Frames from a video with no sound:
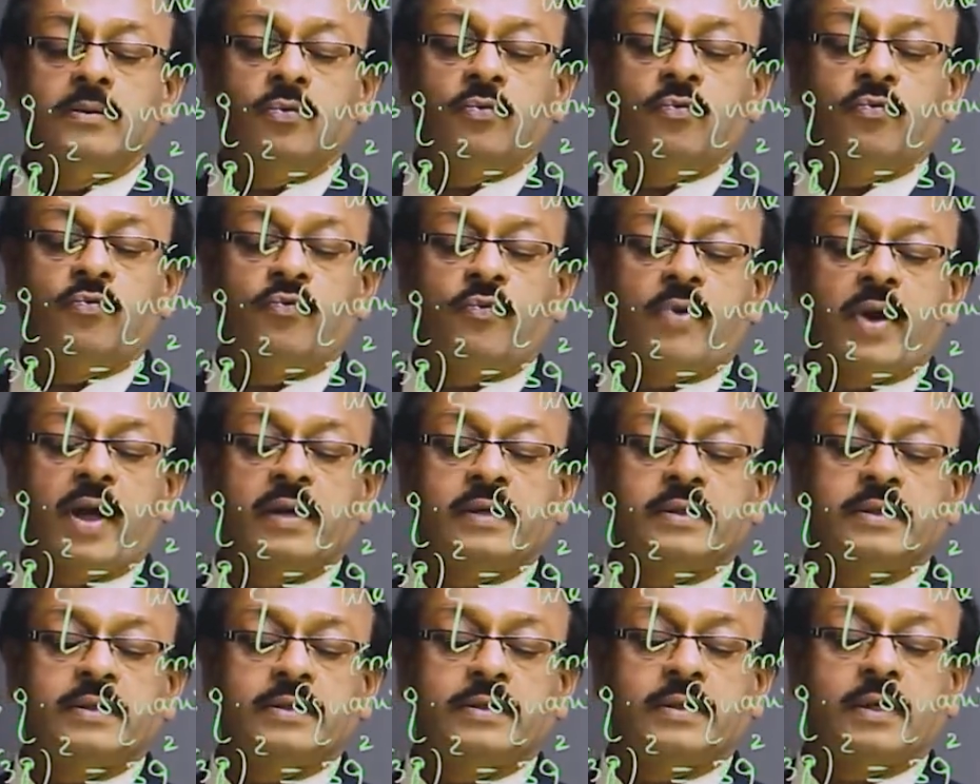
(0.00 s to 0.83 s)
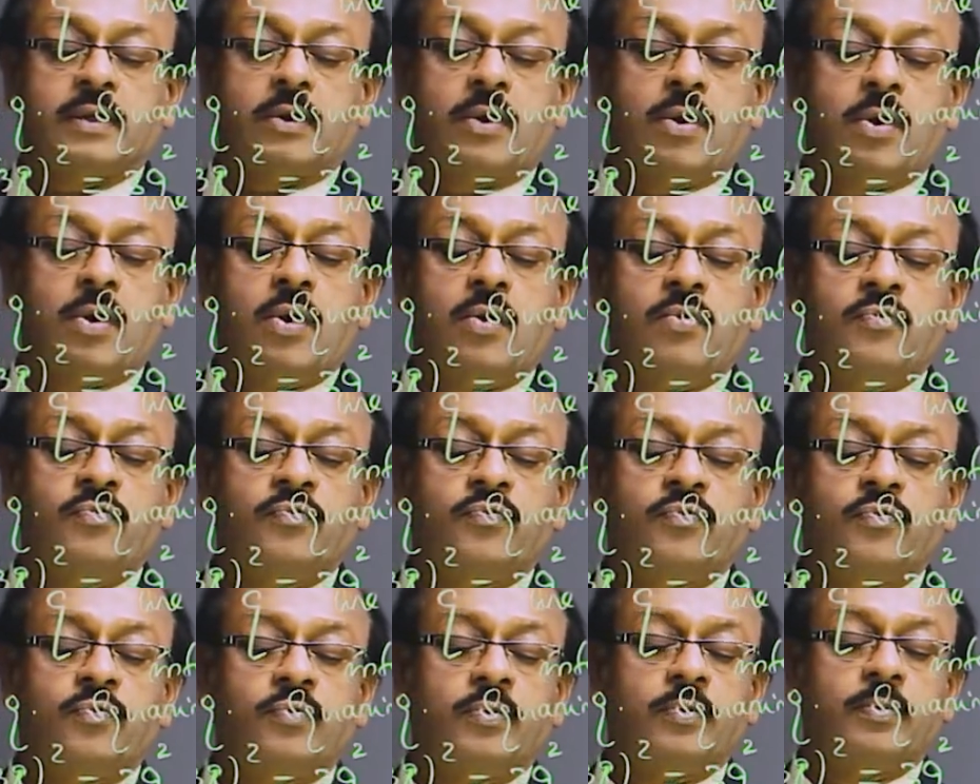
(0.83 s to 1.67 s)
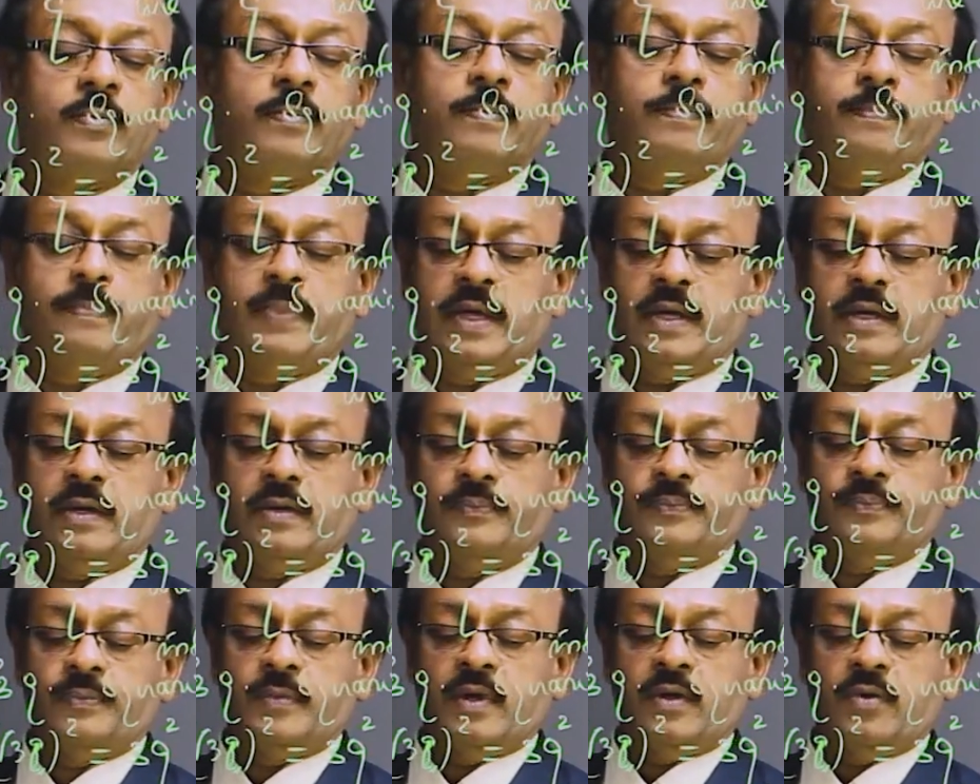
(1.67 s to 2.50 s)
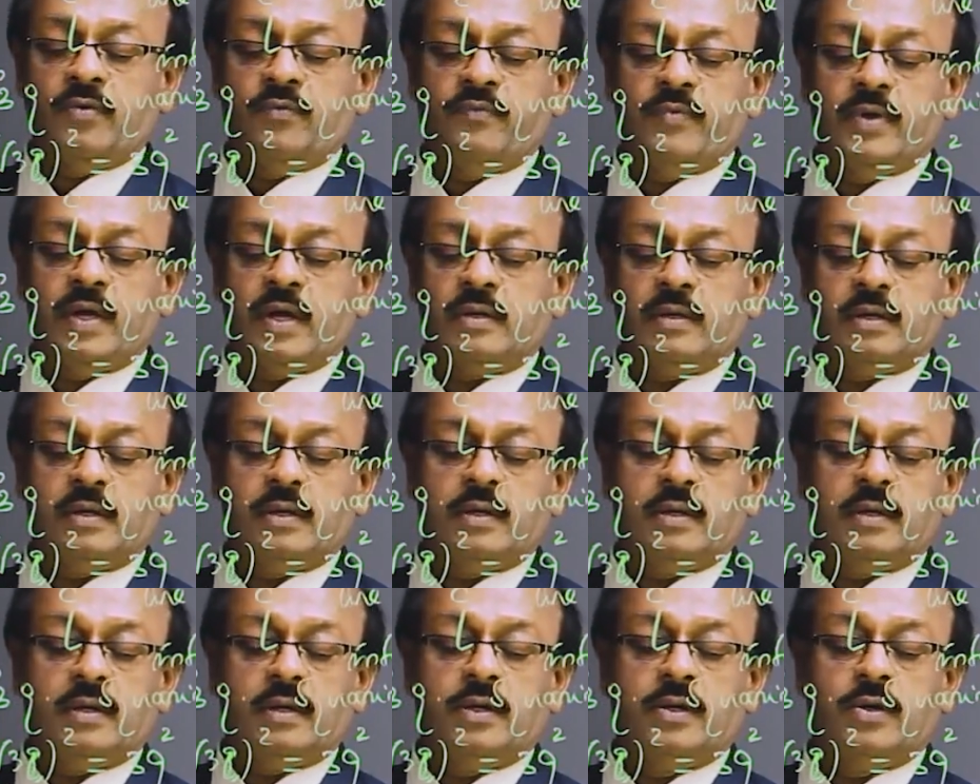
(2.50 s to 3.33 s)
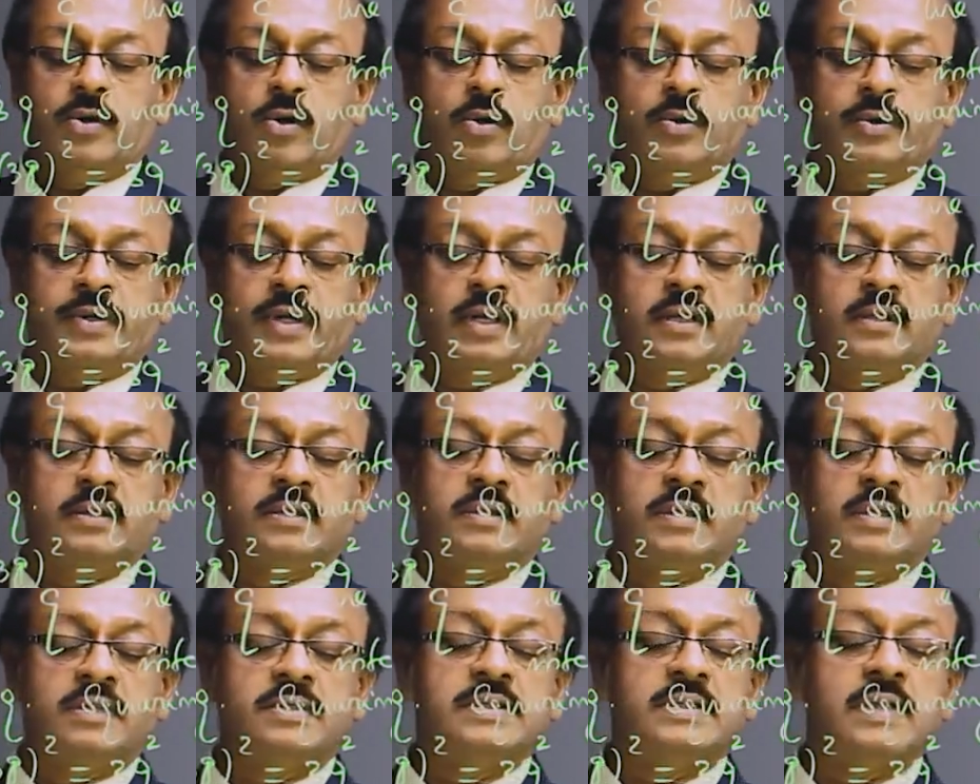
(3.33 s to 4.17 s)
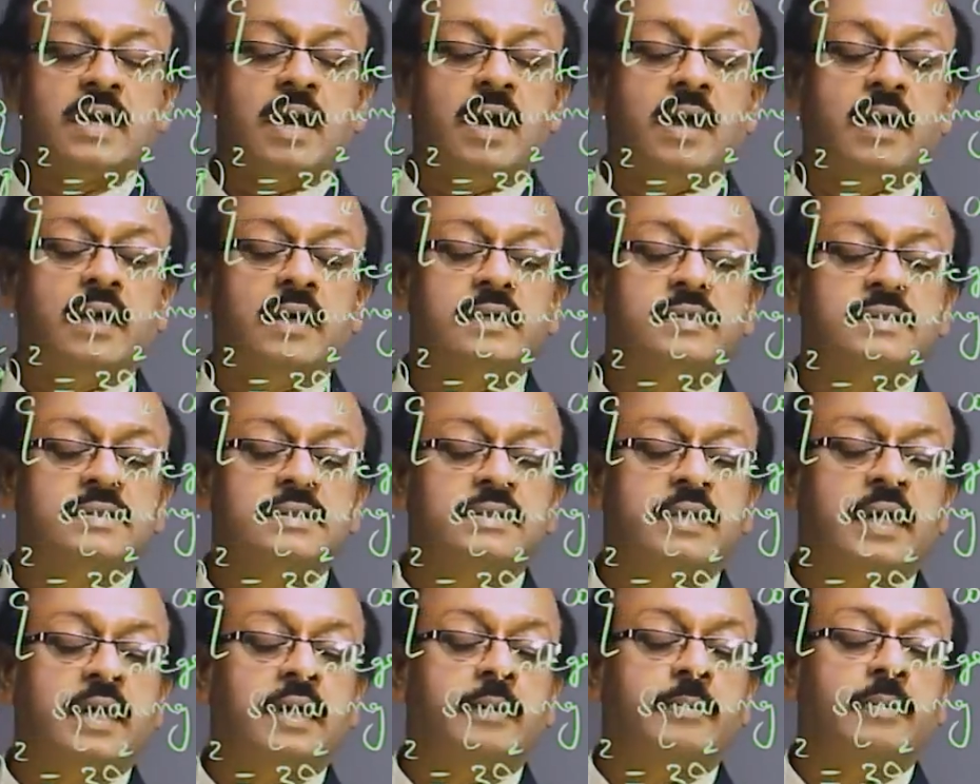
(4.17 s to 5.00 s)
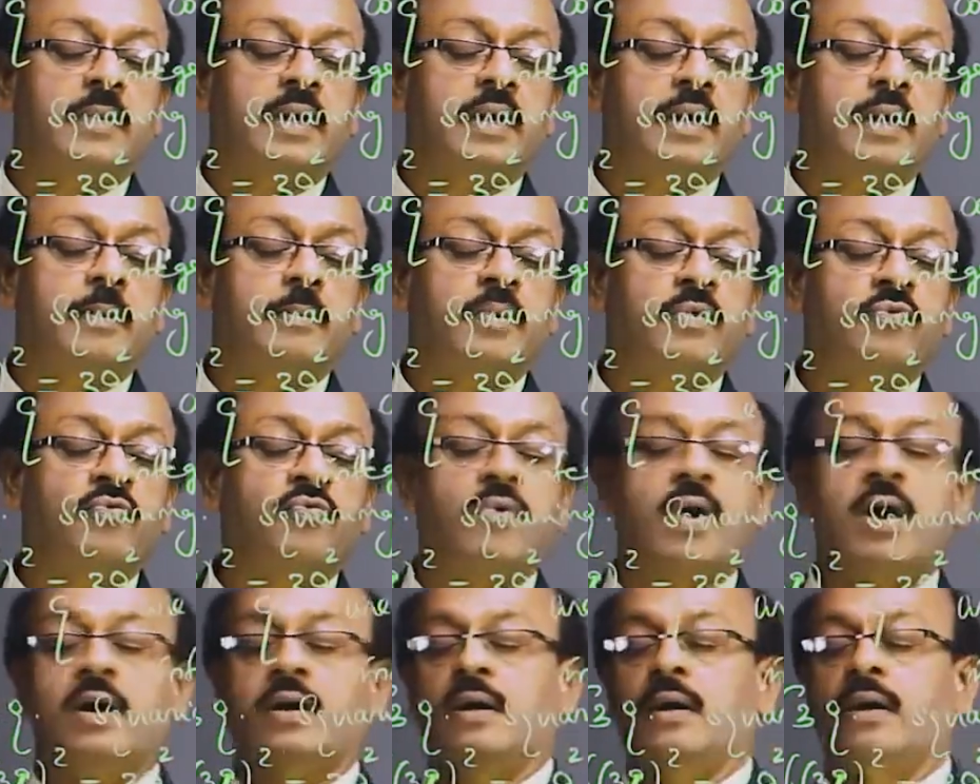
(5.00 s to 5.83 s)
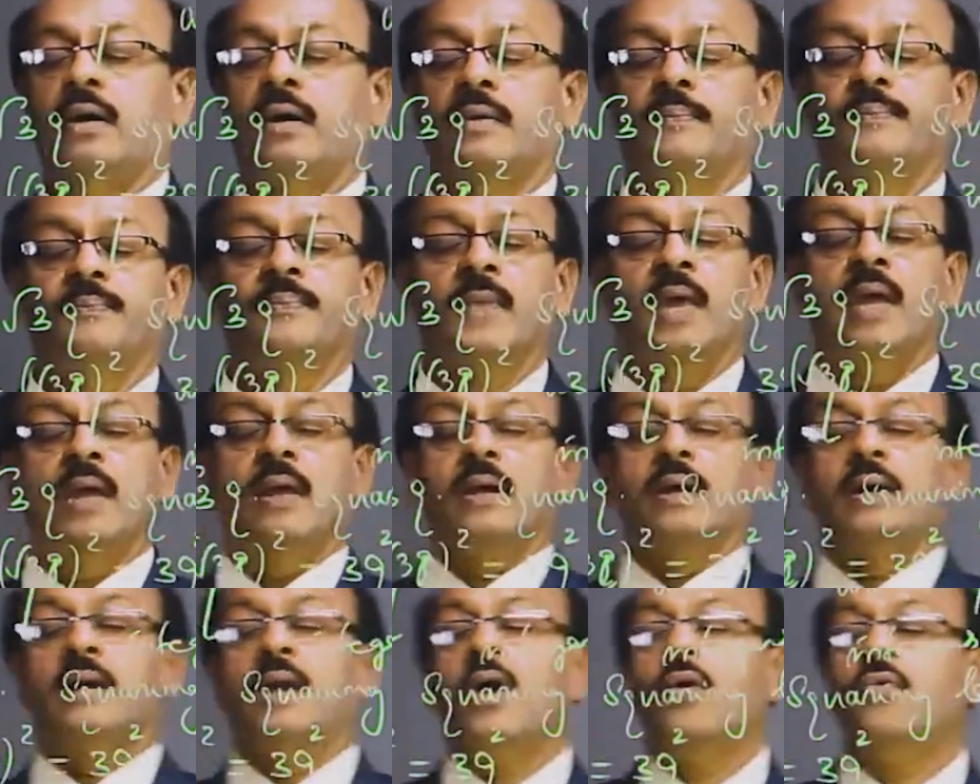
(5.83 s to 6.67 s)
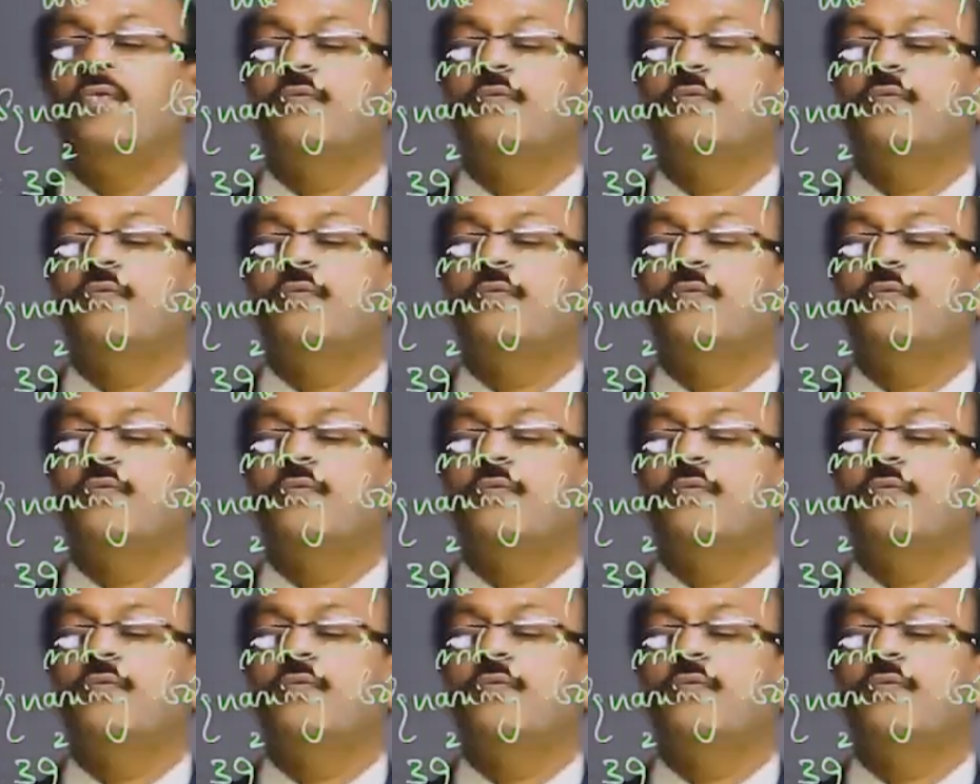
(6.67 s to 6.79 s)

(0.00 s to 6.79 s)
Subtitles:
factor of P. We are noting this as statement number 1. Now